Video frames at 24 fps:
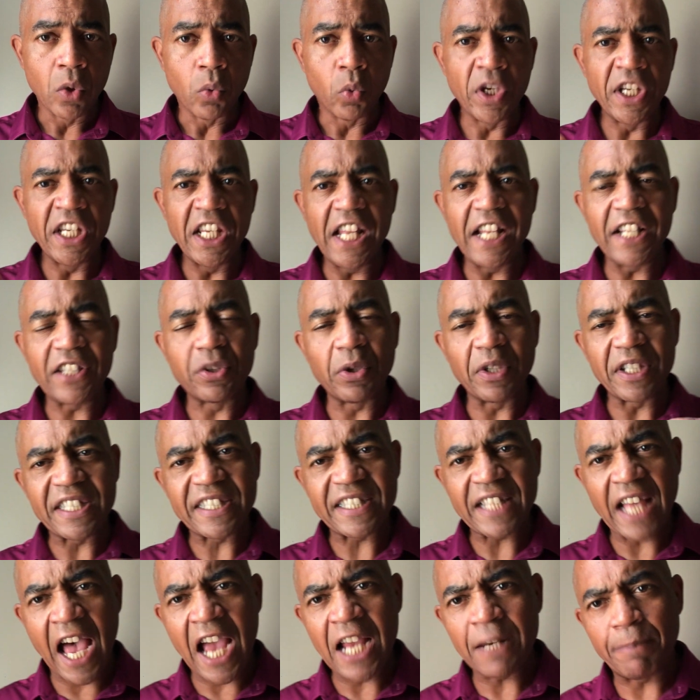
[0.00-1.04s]
We needed to
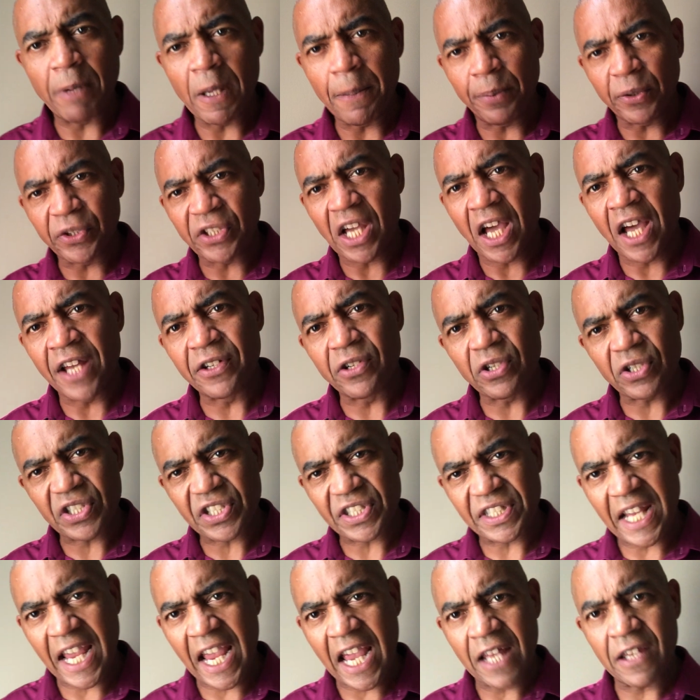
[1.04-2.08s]
assign people to
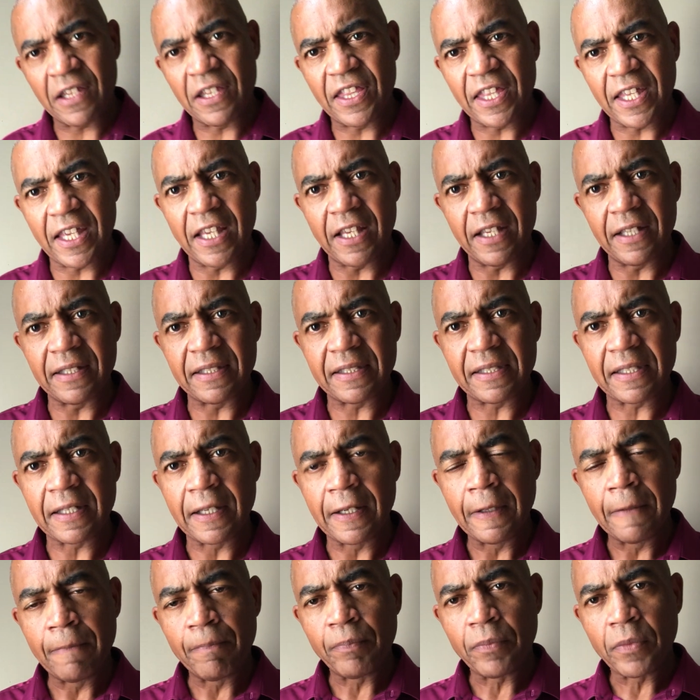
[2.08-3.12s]
understand these
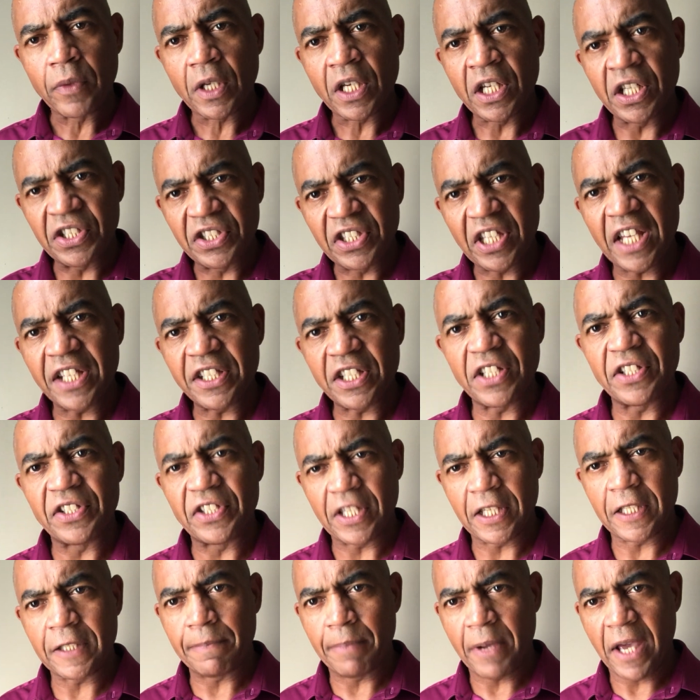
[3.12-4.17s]

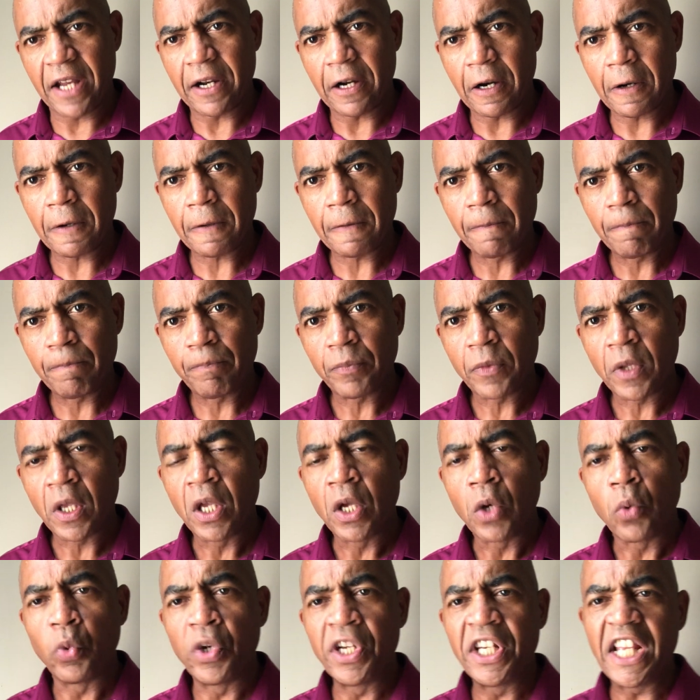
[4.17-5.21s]
contingencies better.
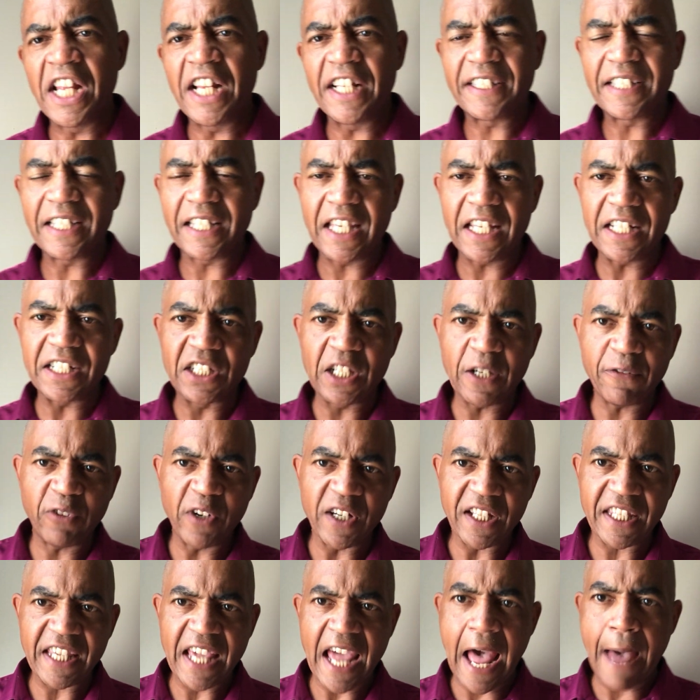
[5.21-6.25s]
We needed to get
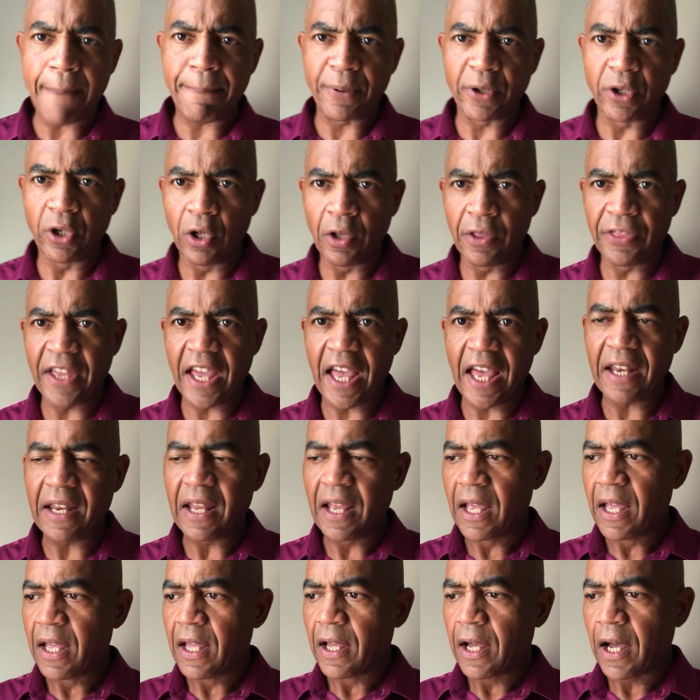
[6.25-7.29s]
different capital
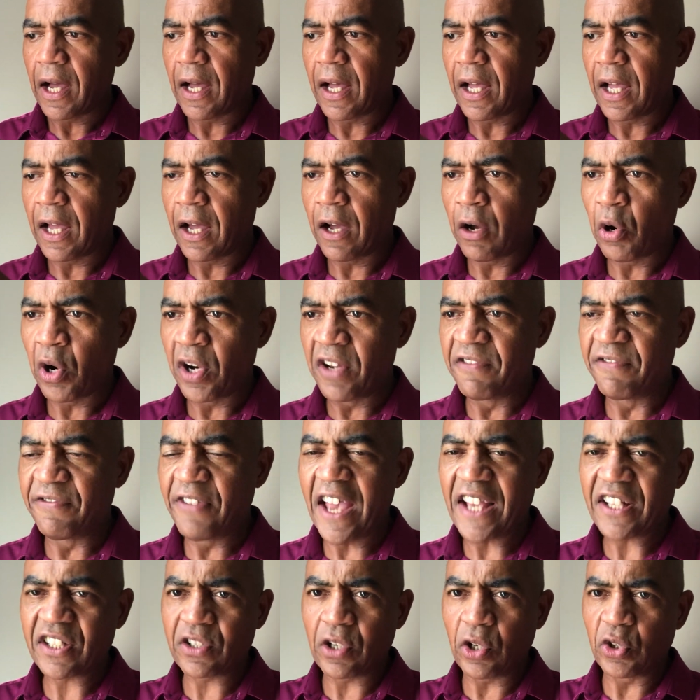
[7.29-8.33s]
or
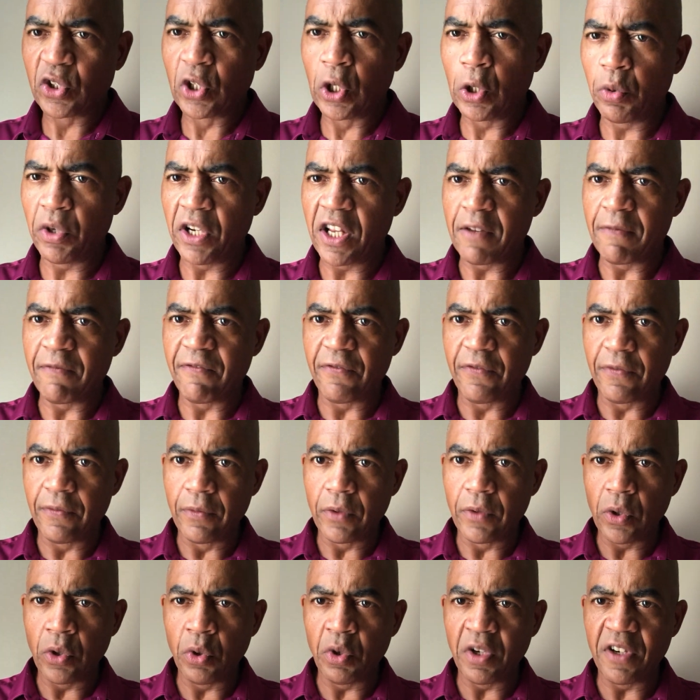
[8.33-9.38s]
investors who
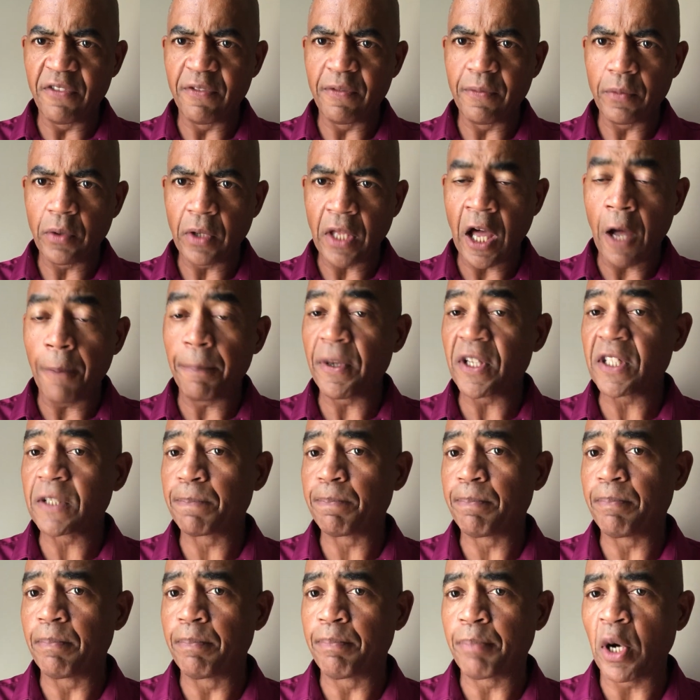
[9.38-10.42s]
would help us
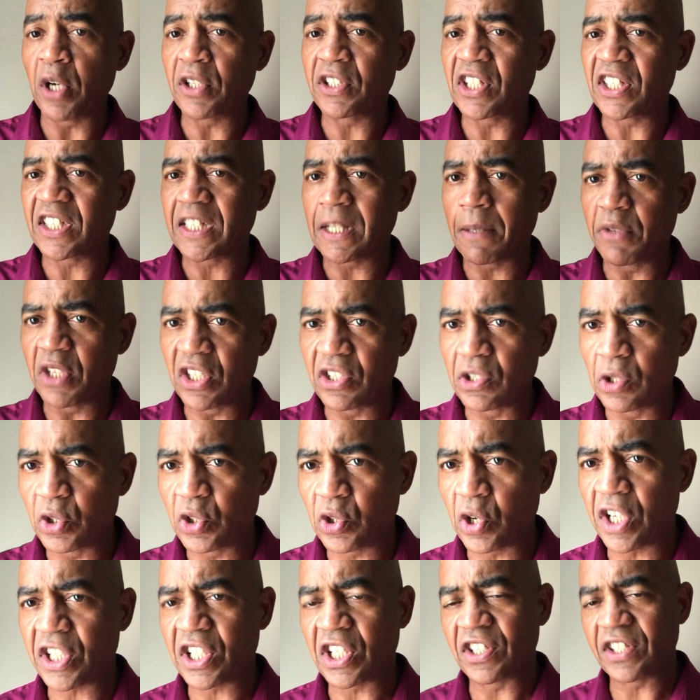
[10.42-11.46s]
purchase some of these
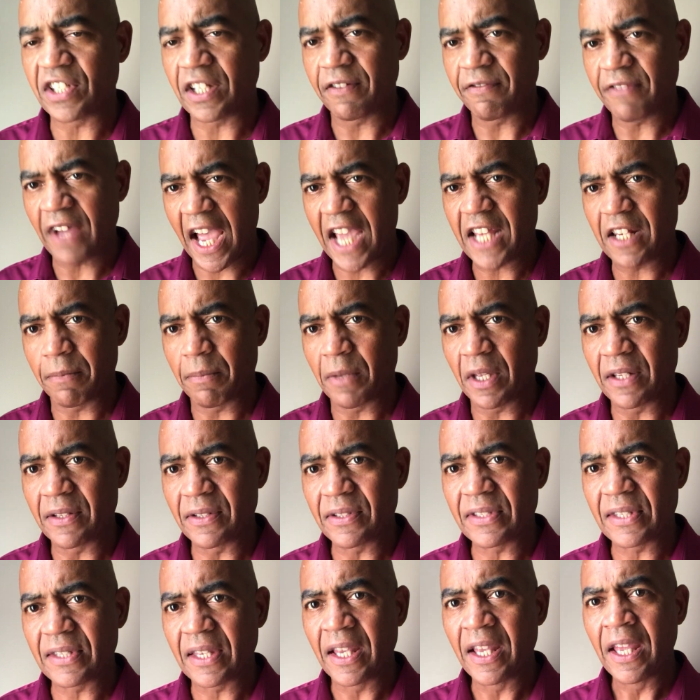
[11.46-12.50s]
nutritions and
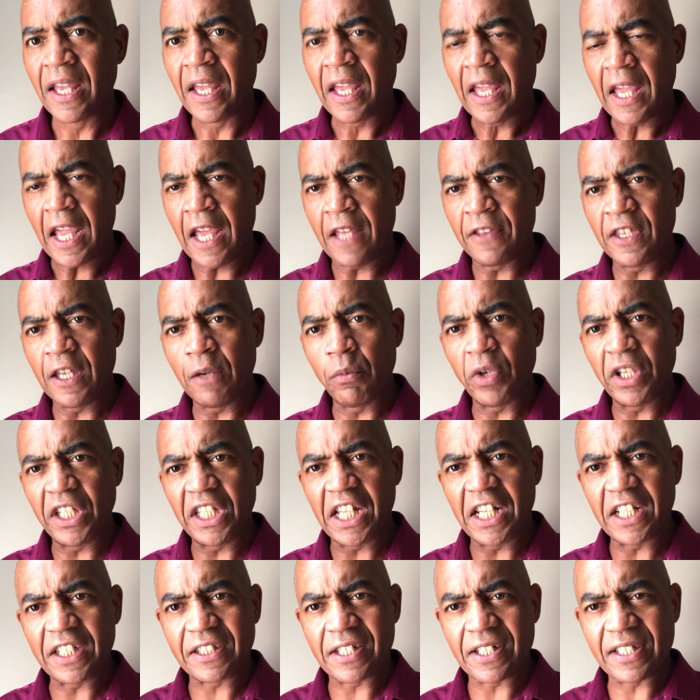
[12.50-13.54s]
vitamins. And then we
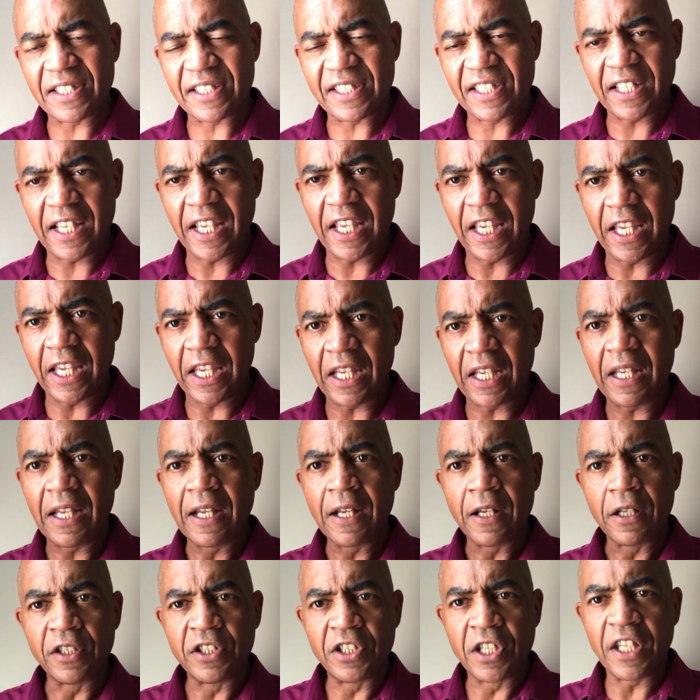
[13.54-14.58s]
needed to see,
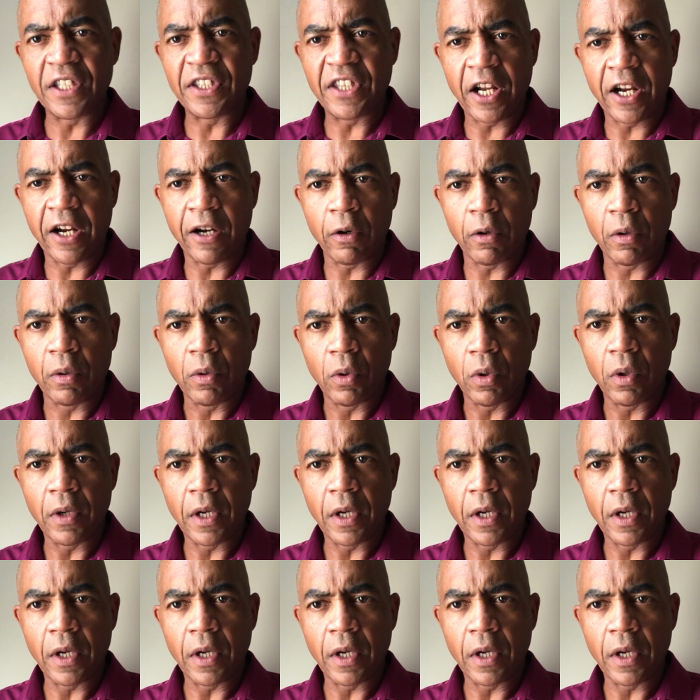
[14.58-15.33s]
did their